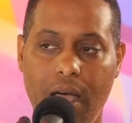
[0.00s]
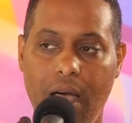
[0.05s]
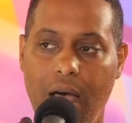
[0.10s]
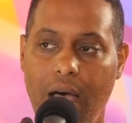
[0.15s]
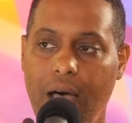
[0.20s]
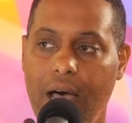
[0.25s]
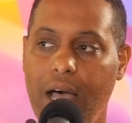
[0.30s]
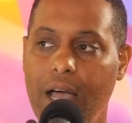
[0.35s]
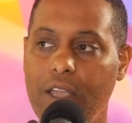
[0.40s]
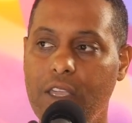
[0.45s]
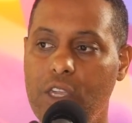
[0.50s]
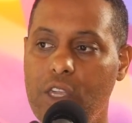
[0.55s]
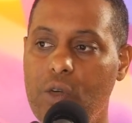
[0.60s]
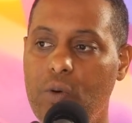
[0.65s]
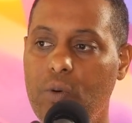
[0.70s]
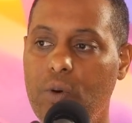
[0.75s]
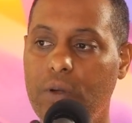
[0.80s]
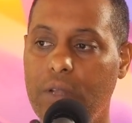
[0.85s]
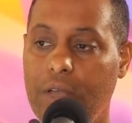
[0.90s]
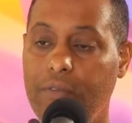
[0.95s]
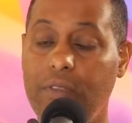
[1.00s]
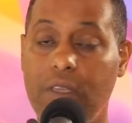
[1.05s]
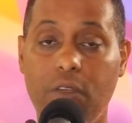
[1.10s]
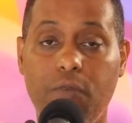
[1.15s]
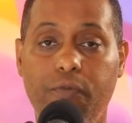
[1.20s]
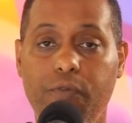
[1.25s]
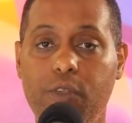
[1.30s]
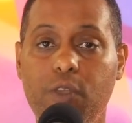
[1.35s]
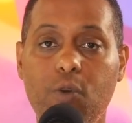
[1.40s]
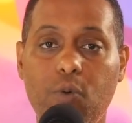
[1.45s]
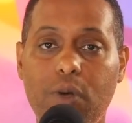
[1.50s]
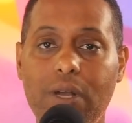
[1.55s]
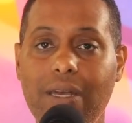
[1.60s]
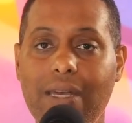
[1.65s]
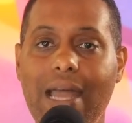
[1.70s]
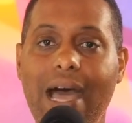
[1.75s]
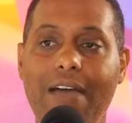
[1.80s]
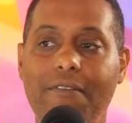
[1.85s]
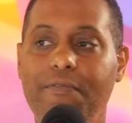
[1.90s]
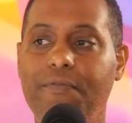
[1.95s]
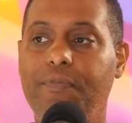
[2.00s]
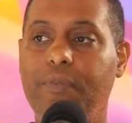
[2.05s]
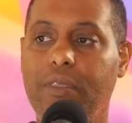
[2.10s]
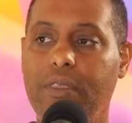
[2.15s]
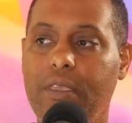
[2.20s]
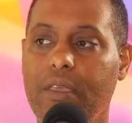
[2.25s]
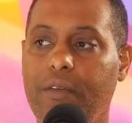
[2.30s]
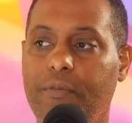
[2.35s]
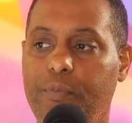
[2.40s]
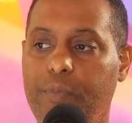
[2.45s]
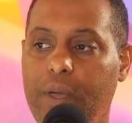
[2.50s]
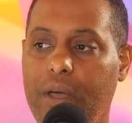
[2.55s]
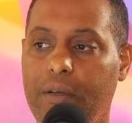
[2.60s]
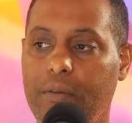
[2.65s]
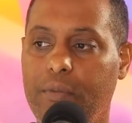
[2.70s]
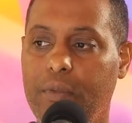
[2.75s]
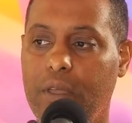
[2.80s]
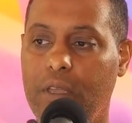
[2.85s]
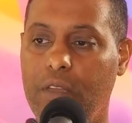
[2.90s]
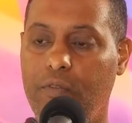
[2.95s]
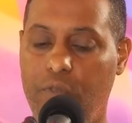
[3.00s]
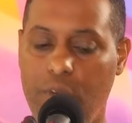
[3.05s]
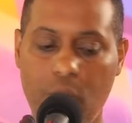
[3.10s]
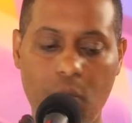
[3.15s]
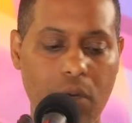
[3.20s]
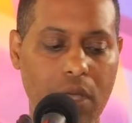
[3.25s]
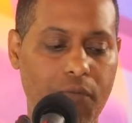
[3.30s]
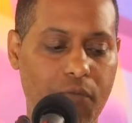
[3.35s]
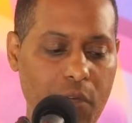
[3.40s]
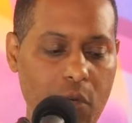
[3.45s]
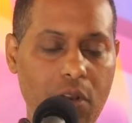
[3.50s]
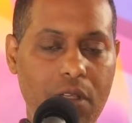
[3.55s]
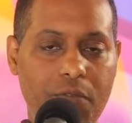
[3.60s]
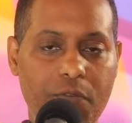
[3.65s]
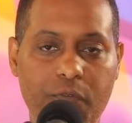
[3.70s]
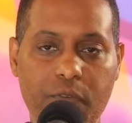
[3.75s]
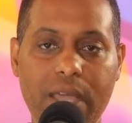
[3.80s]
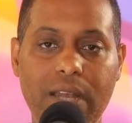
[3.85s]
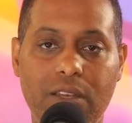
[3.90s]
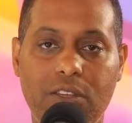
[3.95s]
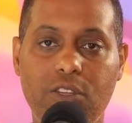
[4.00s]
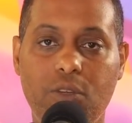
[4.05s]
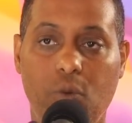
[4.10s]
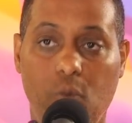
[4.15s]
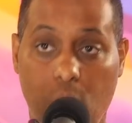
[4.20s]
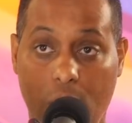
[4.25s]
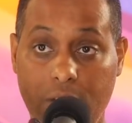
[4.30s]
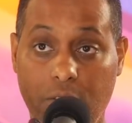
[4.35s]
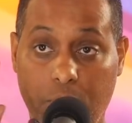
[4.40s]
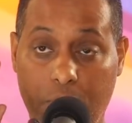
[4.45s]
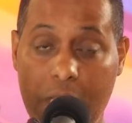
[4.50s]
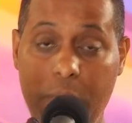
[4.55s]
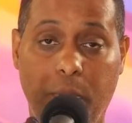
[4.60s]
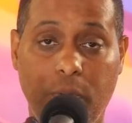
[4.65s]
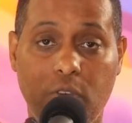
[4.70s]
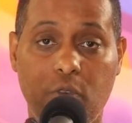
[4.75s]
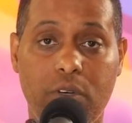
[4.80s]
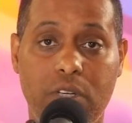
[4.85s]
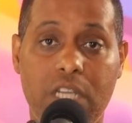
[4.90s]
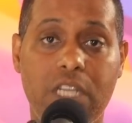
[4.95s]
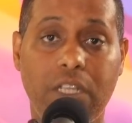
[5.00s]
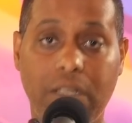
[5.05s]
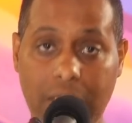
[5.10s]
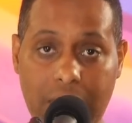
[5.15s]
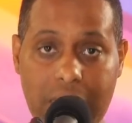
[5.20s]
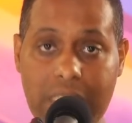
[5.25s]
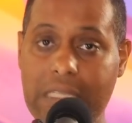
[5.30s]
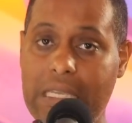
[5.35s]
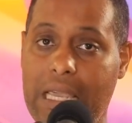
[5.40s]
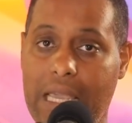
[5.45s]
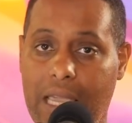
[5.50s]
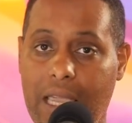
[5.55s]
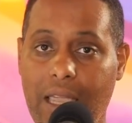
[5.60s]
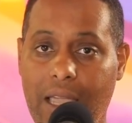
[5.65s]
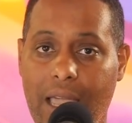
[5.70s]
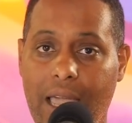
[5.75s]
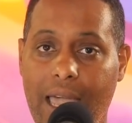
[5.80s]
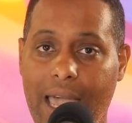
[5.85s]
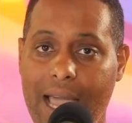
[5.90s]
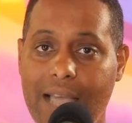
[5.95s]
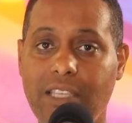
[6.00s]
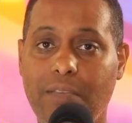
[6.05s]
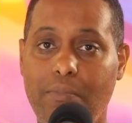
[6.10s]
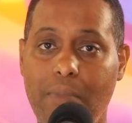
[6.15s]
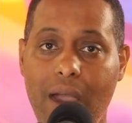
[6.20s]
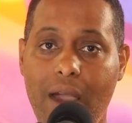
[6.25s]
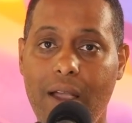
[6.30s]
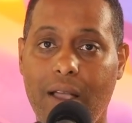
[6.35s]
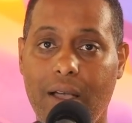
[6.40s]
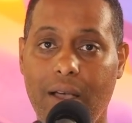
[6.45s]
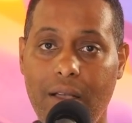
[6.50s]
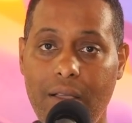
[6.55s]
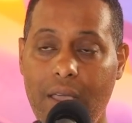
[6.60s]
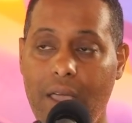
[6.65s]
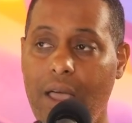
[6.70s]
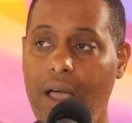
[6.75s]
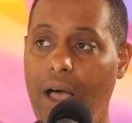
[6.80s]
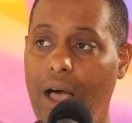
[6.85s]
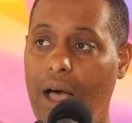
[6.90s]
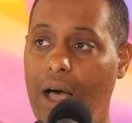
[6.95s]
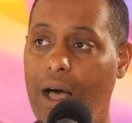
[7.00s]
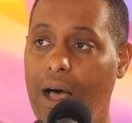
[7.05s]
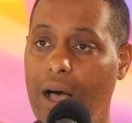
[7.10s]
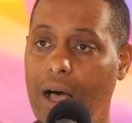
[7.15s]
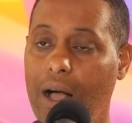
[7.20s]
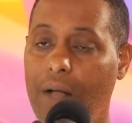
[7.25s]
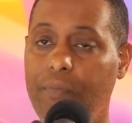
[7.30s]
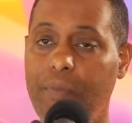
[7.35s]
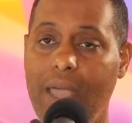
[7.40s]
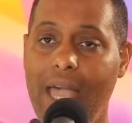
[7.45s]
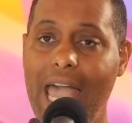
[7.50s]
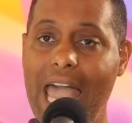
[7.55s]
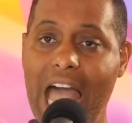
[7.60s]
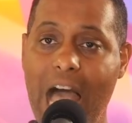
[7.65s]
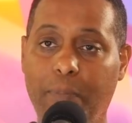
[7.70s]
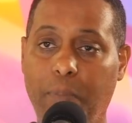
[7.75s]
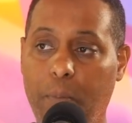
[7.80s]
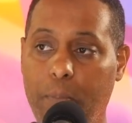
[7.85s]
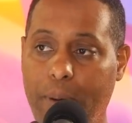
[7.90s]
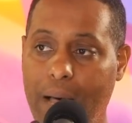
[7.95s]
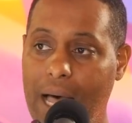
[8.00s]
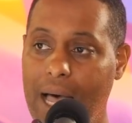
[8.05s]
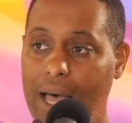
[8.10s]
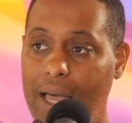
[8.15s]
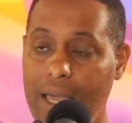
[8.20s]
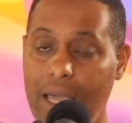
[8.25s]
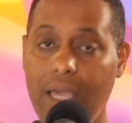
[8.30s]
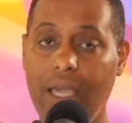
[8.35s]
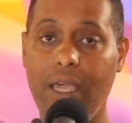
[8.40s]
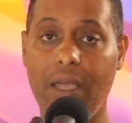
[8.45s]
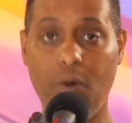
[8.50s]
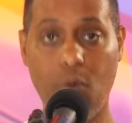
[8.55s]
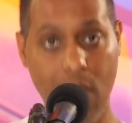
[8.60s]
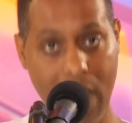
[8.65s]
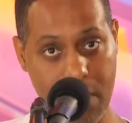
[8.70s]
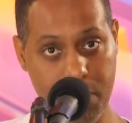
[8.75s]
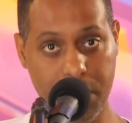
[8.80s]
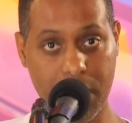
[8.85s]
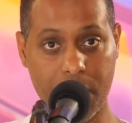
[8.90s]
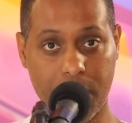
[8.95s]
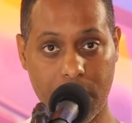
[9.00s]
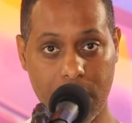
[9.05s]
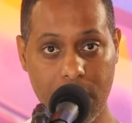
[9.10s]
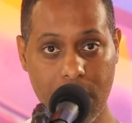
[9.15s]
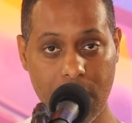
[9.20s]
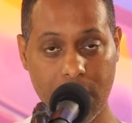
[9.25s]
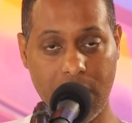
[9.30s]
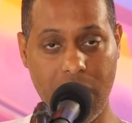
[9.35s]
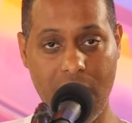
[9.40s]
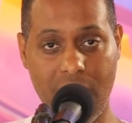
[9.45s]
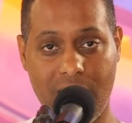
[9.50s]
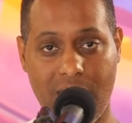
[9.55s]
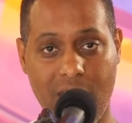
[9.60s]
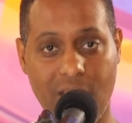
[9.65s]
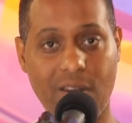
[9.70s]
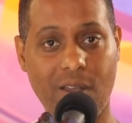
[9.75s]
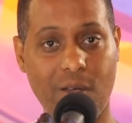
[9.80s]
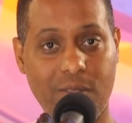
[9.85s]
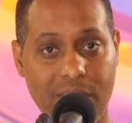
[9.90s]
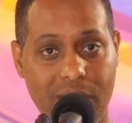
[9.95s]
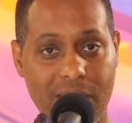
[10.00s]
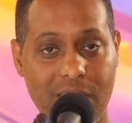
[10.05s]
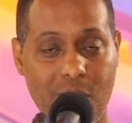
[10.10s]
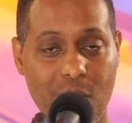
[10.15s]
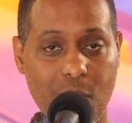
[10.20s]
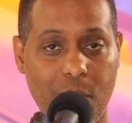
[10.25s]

uh, you if you you were not, uh, if you if you didn't fit into what people traditionally see as America, uh, apple pie and white people, you know, then